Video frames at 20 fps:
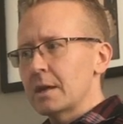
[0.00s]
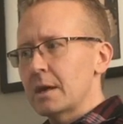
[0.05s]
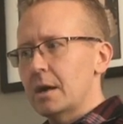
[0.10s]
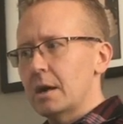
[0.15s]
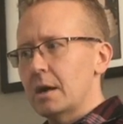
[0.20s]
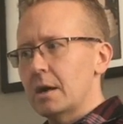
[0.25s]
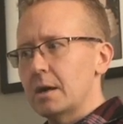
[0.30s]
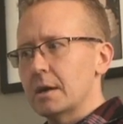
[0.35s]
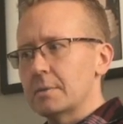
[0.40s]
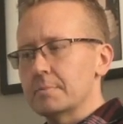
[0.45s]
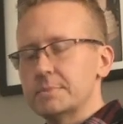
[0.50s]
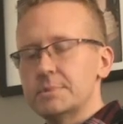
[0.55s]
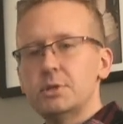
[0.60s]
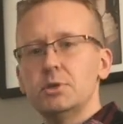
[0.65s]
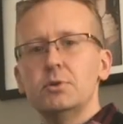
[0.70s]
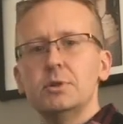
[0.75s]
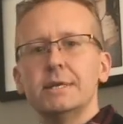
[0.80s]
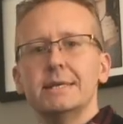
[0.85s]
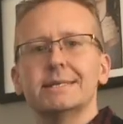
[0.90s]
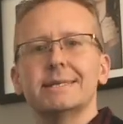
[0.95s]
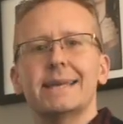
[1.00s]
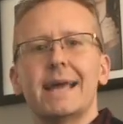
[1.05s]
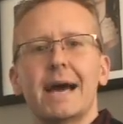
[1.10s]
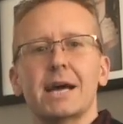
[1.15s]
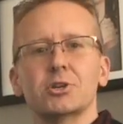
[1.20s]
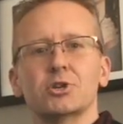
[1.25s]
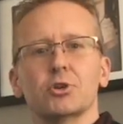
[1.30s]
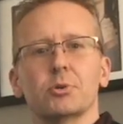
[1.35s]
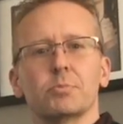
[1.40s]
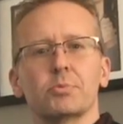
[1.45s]
um, do these
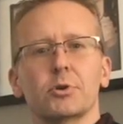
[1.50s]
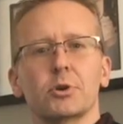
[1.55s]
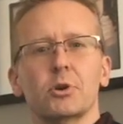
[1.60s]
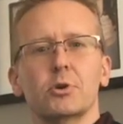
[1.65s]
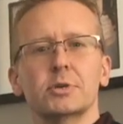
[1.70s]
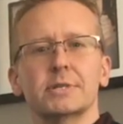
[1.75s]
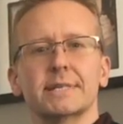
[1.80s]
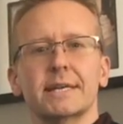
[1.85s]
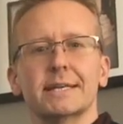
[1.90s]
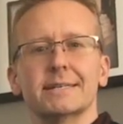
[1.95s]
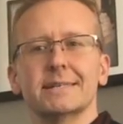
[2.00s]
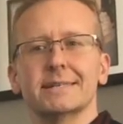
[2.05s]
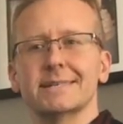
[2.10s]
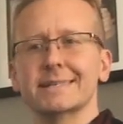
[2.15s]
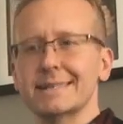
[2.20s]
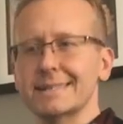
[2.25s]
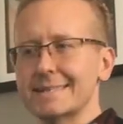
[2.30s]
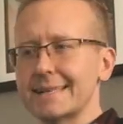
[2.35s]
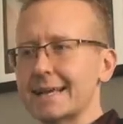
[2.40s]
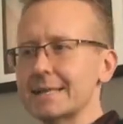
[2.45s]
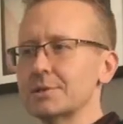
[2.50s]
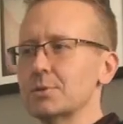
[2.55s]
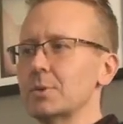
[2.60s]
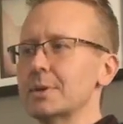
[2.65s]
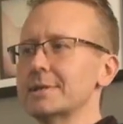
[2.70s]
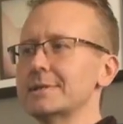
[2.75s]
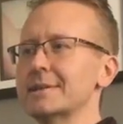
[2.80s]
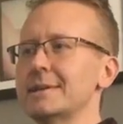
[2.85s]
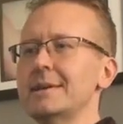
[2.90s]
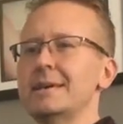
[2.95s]
natural processes because that's
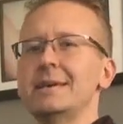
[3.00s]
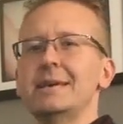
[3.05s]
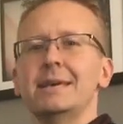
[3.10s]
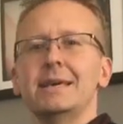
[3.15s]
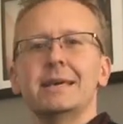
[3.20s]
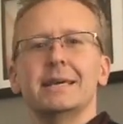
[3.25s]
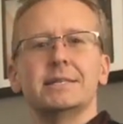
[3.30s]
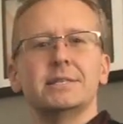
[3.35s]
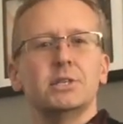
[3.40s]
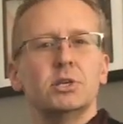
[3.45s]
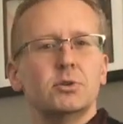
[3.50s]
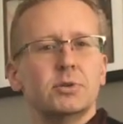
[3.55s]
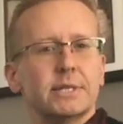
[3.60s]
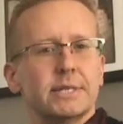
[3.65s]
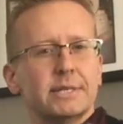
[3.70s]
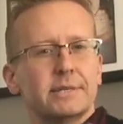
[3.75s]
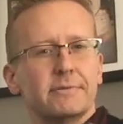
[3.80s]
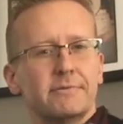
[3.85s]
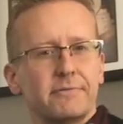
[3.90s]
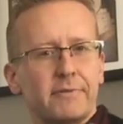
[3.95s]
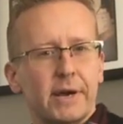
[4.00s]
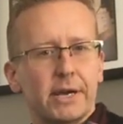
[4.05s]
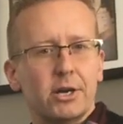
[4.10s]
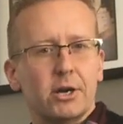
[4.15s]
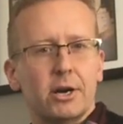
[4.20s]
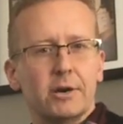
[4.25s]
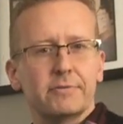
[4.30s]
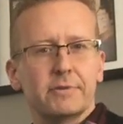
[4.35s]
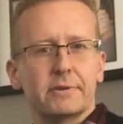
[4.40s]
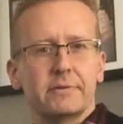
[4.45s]
what it's using to fight
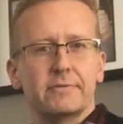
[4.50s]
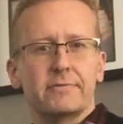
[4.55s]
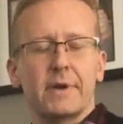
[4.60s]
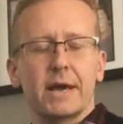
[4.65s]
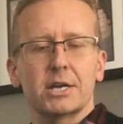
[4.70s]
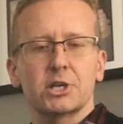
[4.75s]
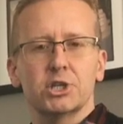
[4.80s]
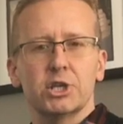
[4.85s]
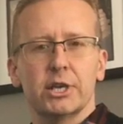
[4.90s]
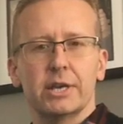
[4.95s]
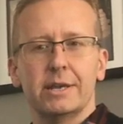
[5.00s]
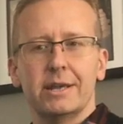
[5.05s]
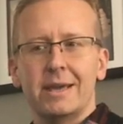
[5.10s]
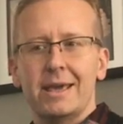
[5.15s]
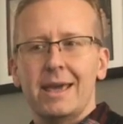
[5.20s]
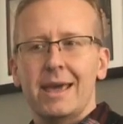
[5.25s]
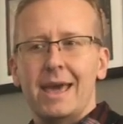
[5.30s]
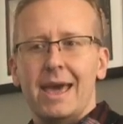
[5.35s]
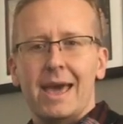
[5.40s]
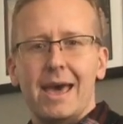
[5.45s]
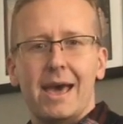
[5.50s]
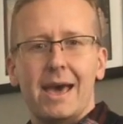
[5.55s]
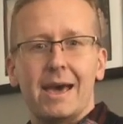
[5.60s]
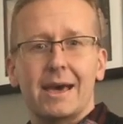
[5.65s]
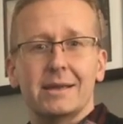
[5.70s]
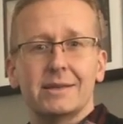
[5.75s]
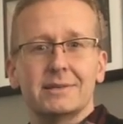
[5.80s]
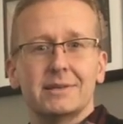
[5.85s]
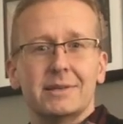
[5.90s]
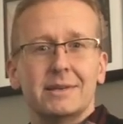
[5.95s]
off infection
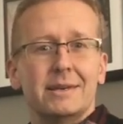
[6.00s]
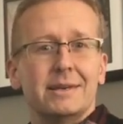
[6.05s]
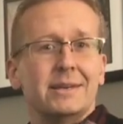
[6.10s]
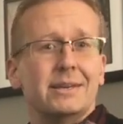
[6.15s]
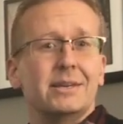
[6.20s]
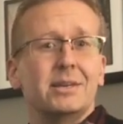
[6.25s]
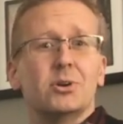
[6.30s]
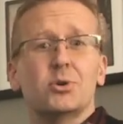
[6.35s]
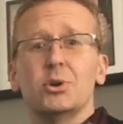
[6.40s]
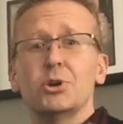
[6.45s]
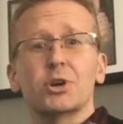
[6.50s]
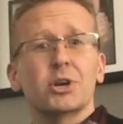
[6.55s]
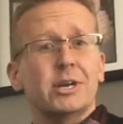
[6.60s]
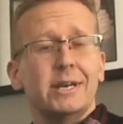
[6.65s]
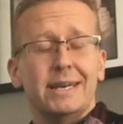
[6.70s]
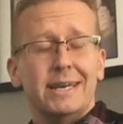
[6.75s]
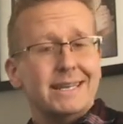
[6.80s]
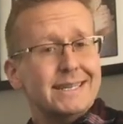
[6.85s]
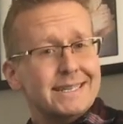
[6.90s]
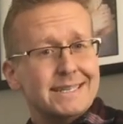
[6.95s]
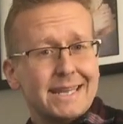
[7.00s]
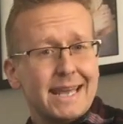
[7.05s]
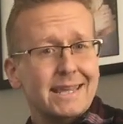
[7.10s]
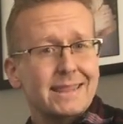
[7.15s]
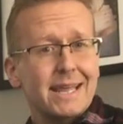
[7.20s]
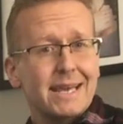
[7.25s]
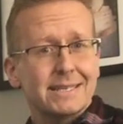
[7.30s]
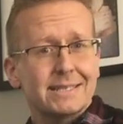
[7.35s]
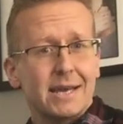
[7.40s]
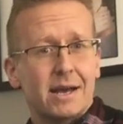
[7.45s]
and you know you're going to need to
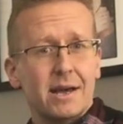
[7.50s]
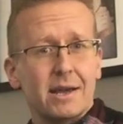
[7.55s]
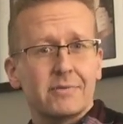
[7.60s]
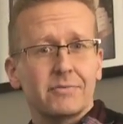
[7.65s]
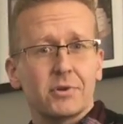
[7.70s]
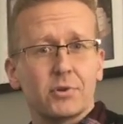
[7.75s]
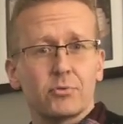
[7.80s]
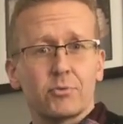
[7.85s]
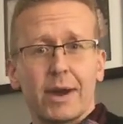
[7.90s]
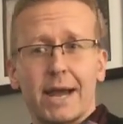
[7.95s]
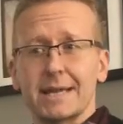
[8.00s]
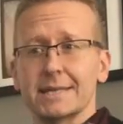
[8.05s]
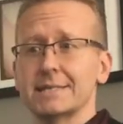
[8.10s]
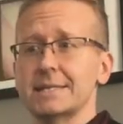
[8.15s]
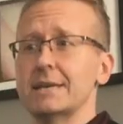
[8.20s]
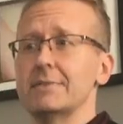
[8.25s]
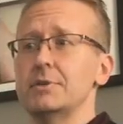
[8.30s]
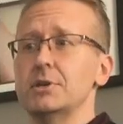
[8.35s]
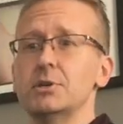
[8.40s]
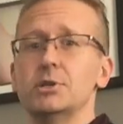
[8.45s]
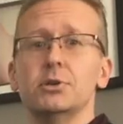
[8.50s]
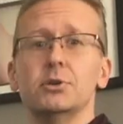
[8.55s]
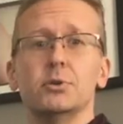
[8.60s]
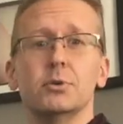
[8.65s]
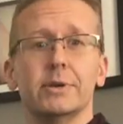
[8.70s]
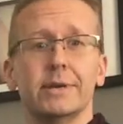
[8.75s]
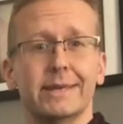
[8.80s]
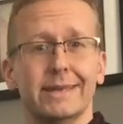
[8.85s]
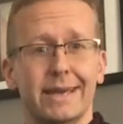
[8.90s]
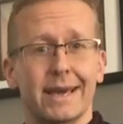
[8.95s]
take that time for rest if you
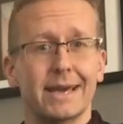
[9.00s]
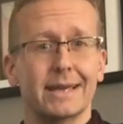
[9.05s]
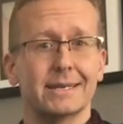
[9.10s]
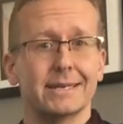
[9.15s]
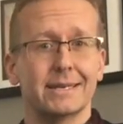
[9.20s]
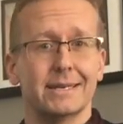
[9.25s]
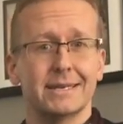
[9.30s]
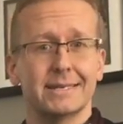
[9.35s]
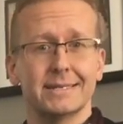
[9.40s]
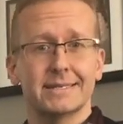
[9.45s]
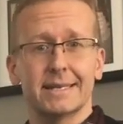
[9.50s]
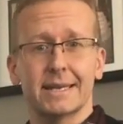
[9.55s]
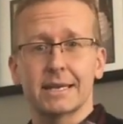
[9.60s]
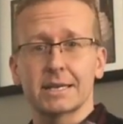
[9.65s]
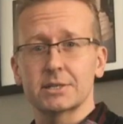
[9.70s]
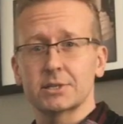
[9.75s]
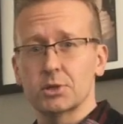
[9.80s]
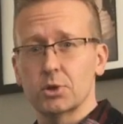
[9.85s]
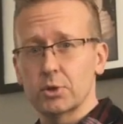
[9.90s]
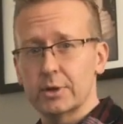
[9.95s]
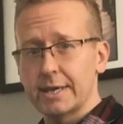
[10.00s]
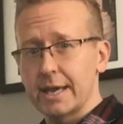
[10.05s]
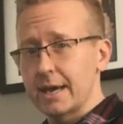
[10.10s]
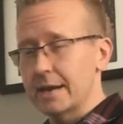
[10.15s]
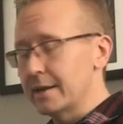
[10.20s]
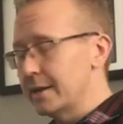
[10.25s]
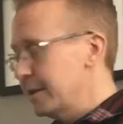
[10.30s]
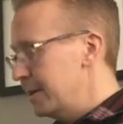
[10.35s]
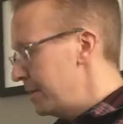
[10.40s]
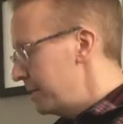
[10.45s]
do get sick so
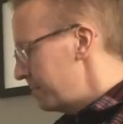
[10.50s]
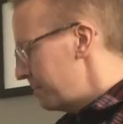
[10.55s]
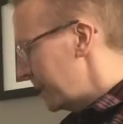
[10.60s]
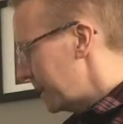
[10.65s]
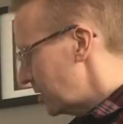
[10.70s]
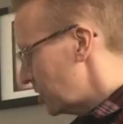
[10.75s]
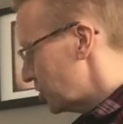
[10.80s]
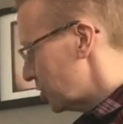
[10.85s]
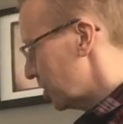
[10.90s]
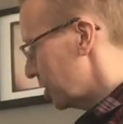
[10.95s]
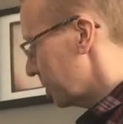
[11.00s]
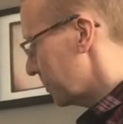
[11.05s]
again making sure